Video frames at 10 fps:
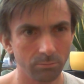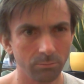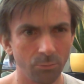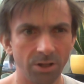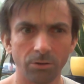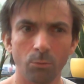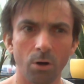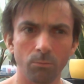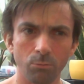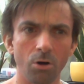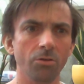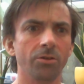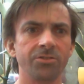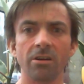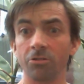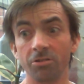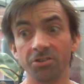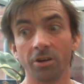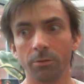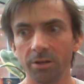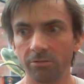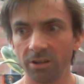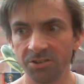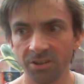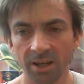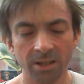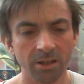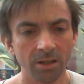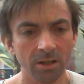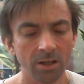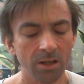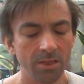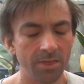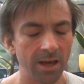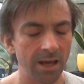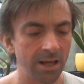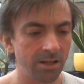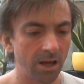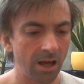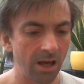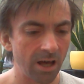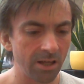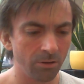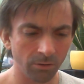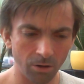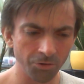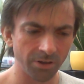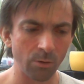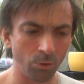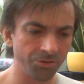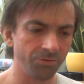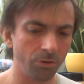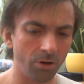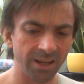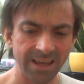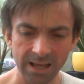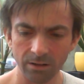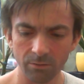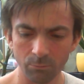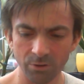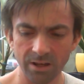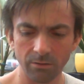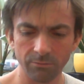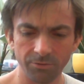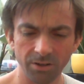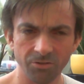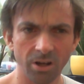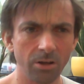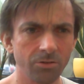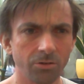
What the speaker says: I don't know what other territories they're going to be releasing it in, then you'll also get 1 to 4 again without free of charge.